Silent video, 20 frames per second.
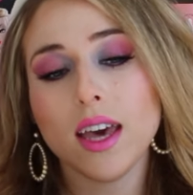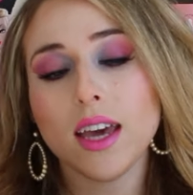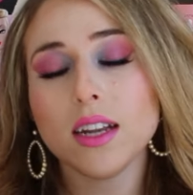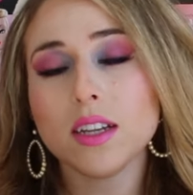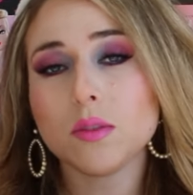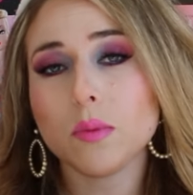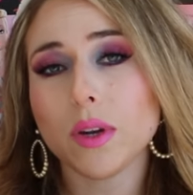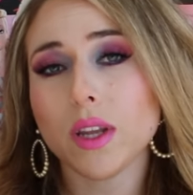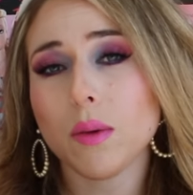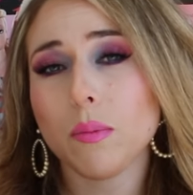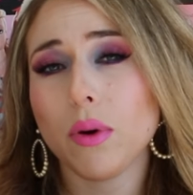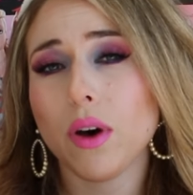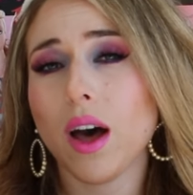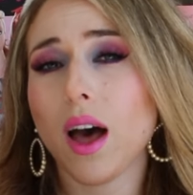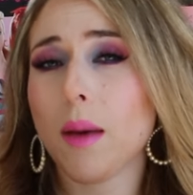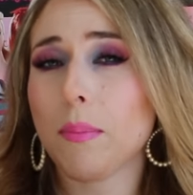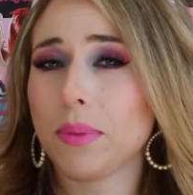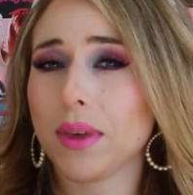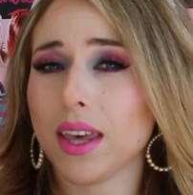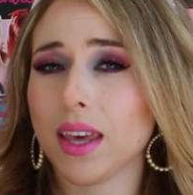It is when you
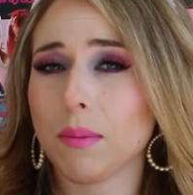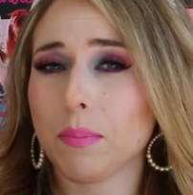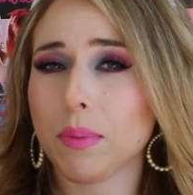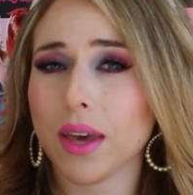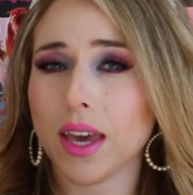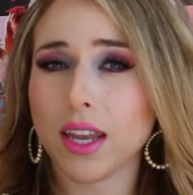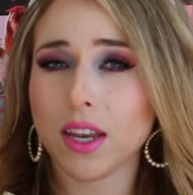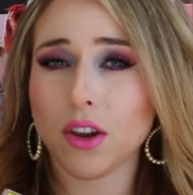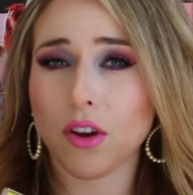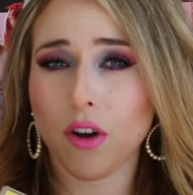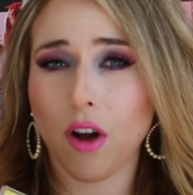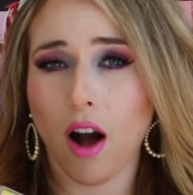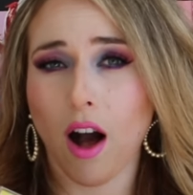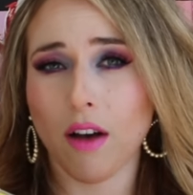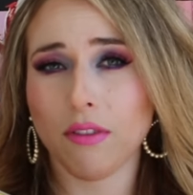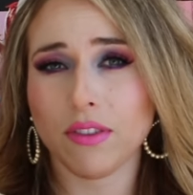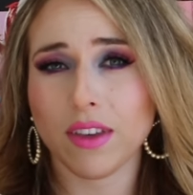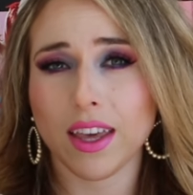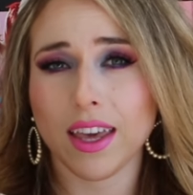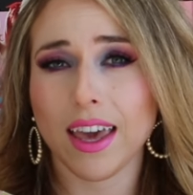put a peep in your
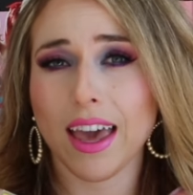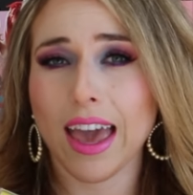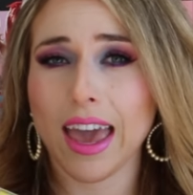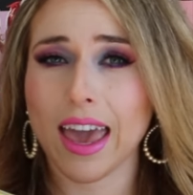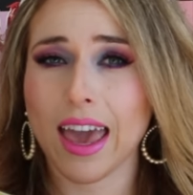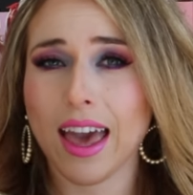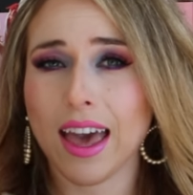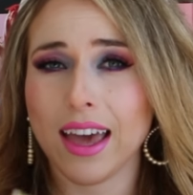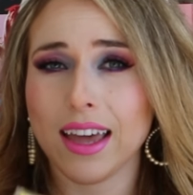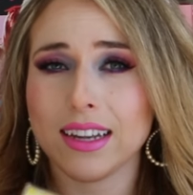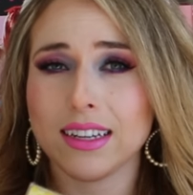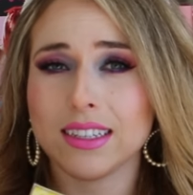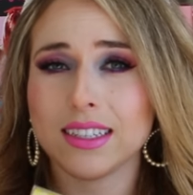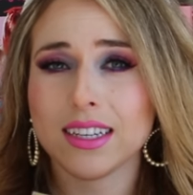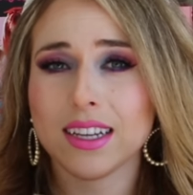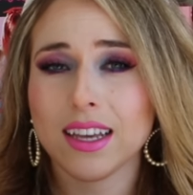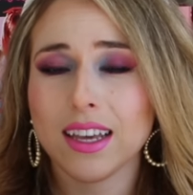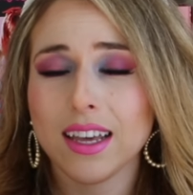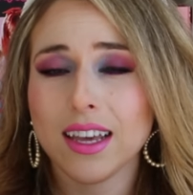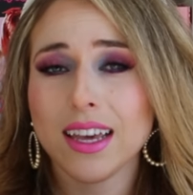coffee, and
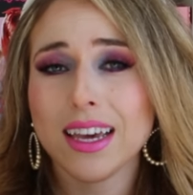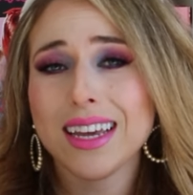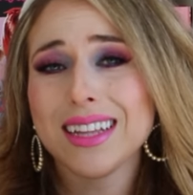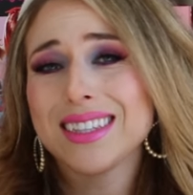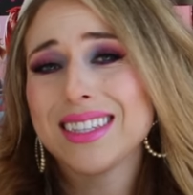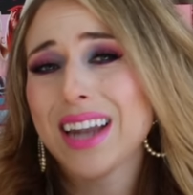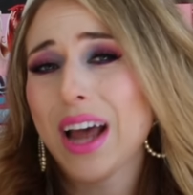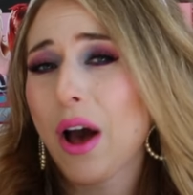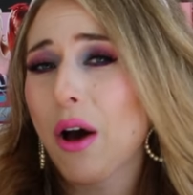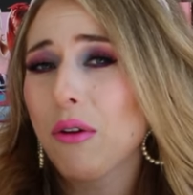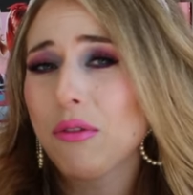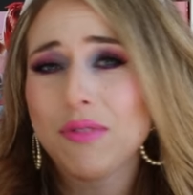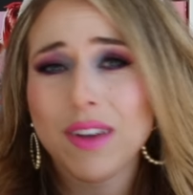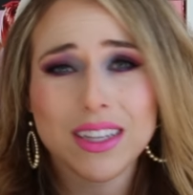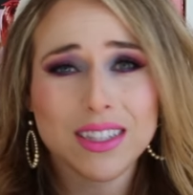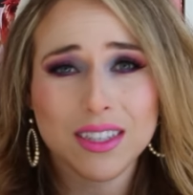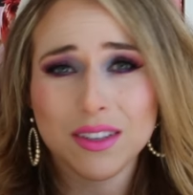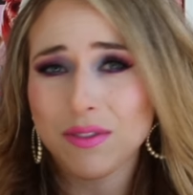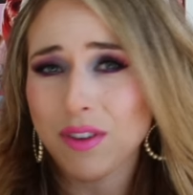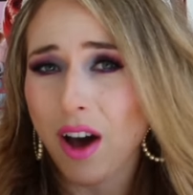it's now
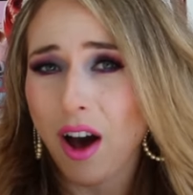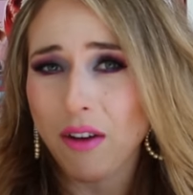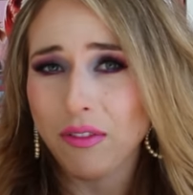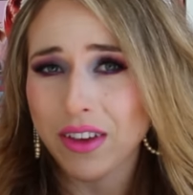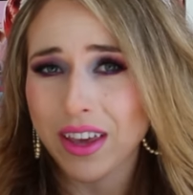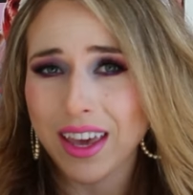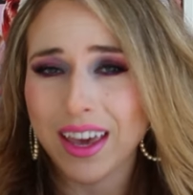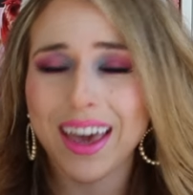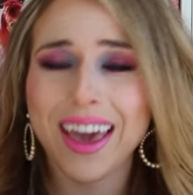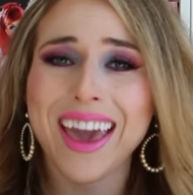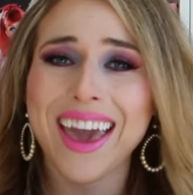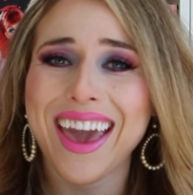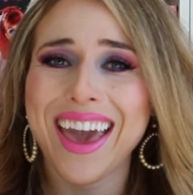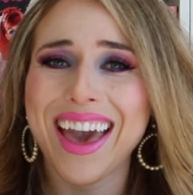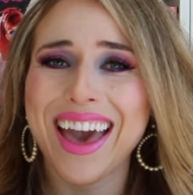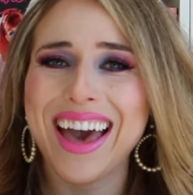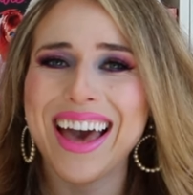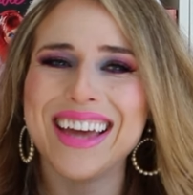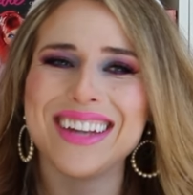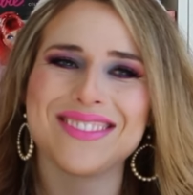festive coffee,
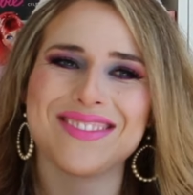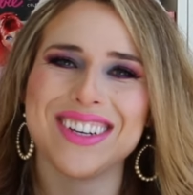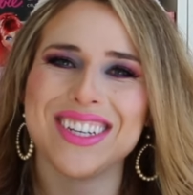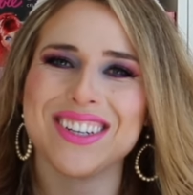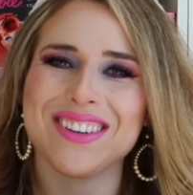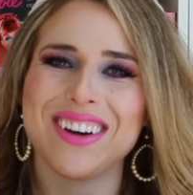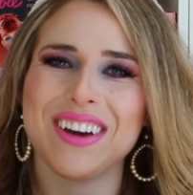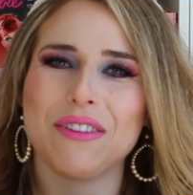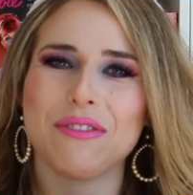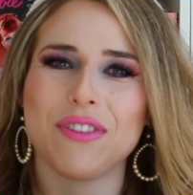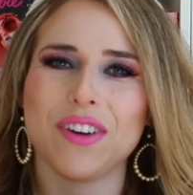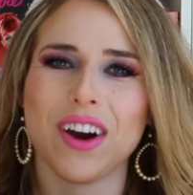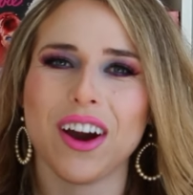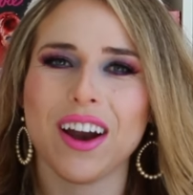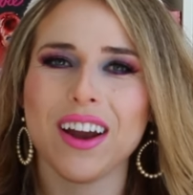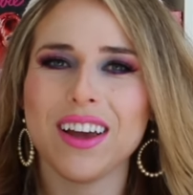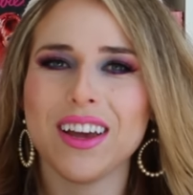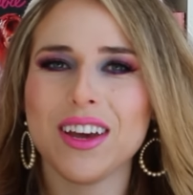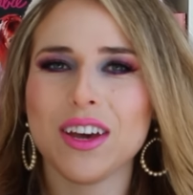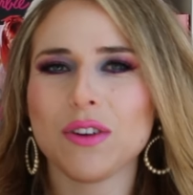and we do it
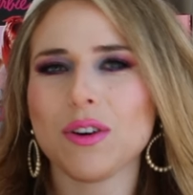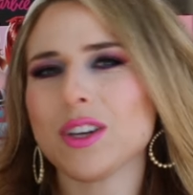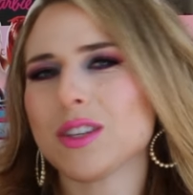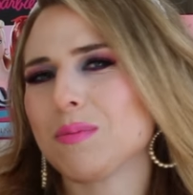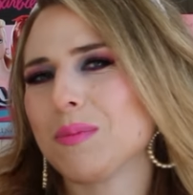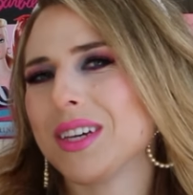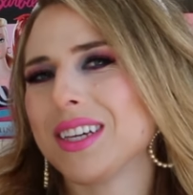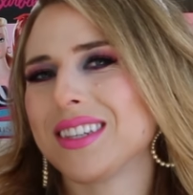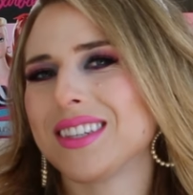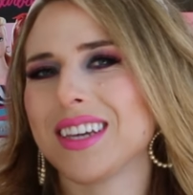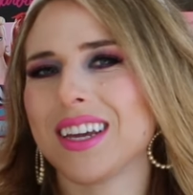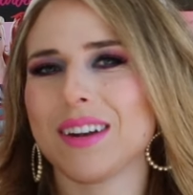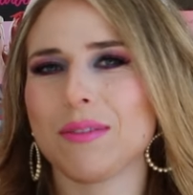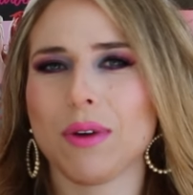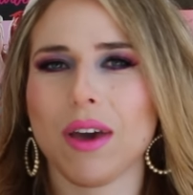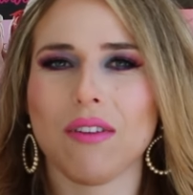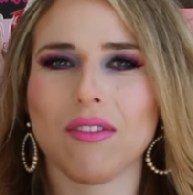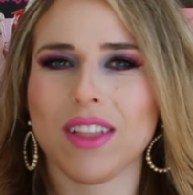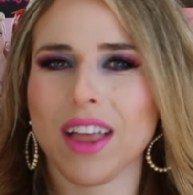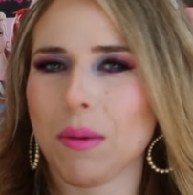for Christmas, and
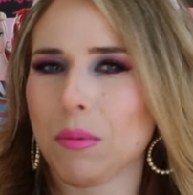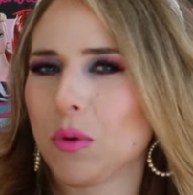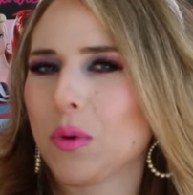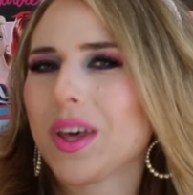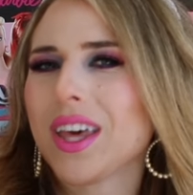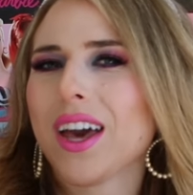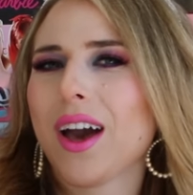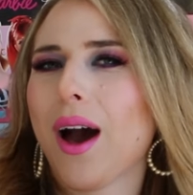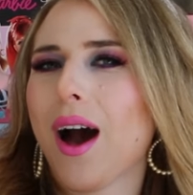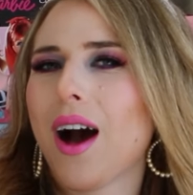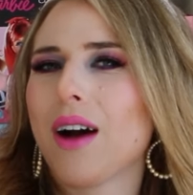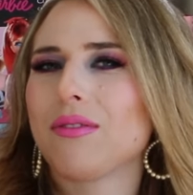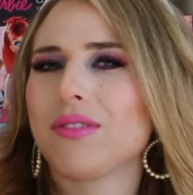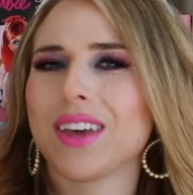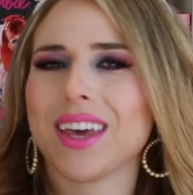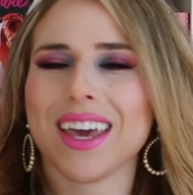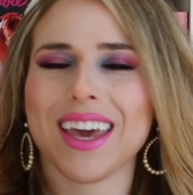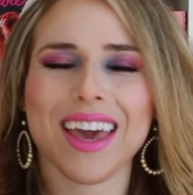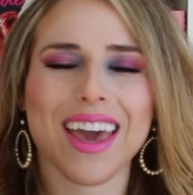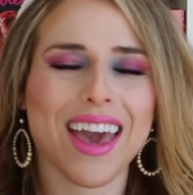we have Glamoween
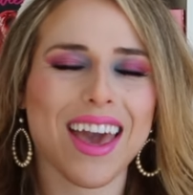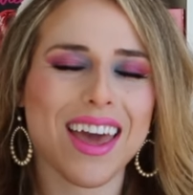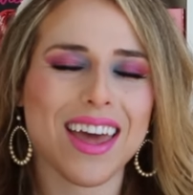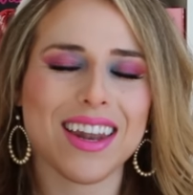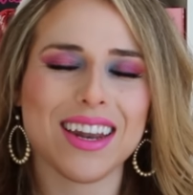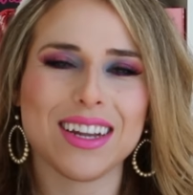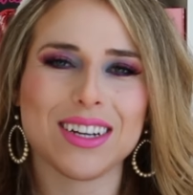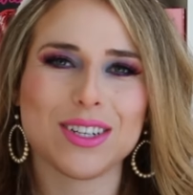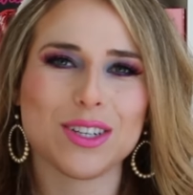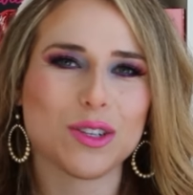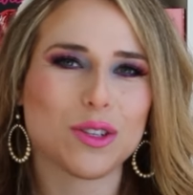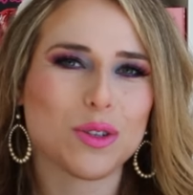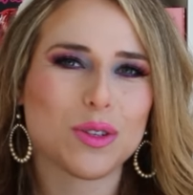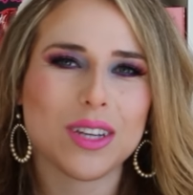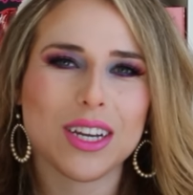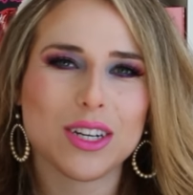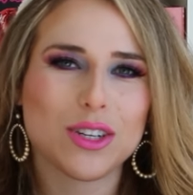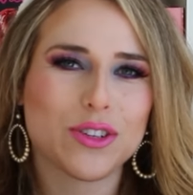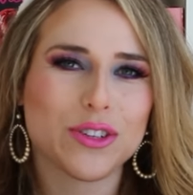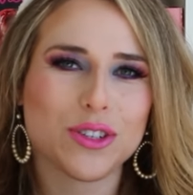coffee, and it's
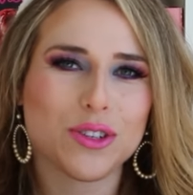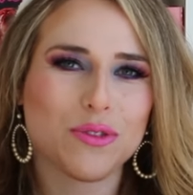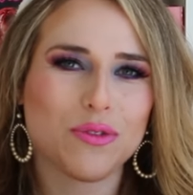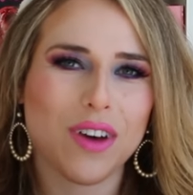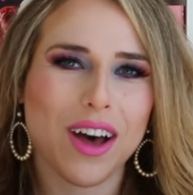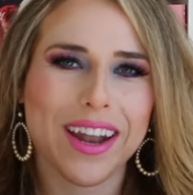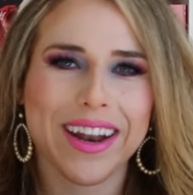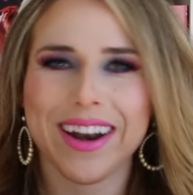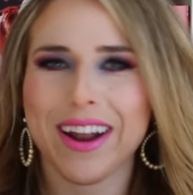just fun.